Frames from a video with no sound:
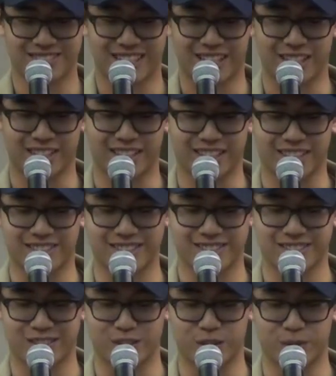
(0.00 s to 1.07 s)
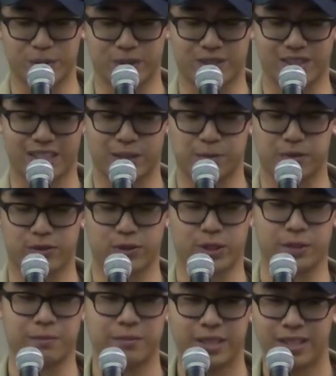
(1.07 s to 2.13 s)
and like suitable to like
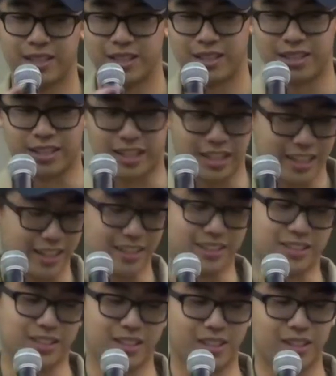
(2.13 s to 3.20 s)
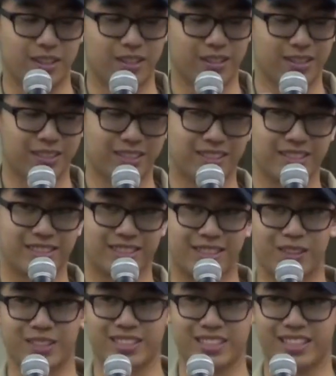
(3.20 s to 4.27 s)
perform. All right, so it's
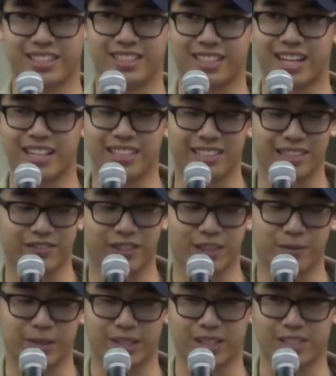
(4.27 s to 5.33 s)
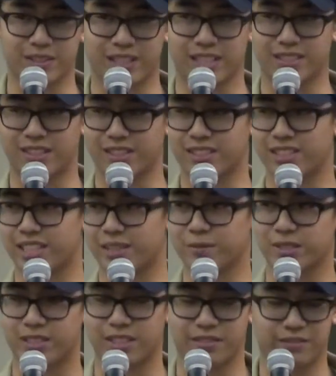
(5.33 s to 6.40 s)
like kind of different, but also has all the
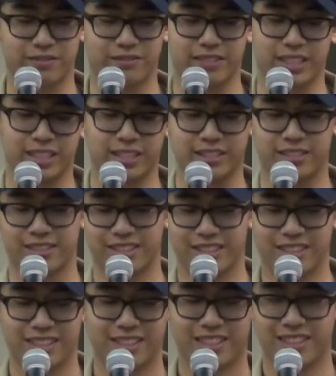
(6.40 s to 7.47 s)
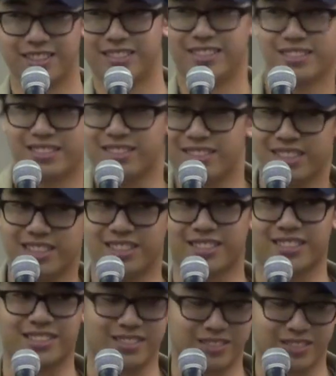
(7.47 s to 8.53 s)
same stuff in it.
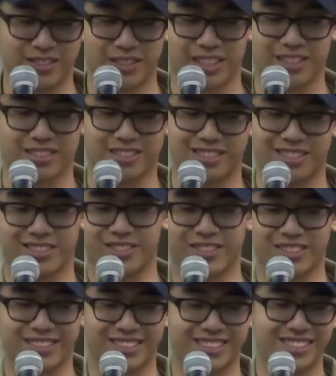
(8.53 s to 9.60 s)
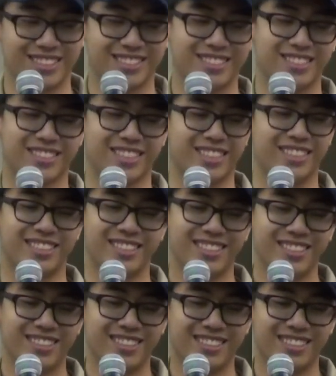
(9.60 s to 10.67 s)
I don't know, you guys are, okay.
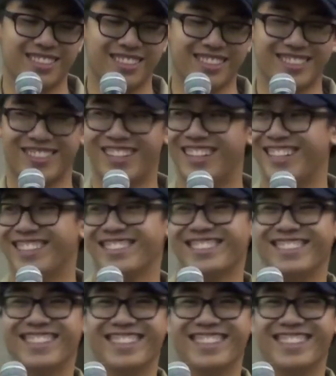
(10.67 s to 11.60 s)
It's called,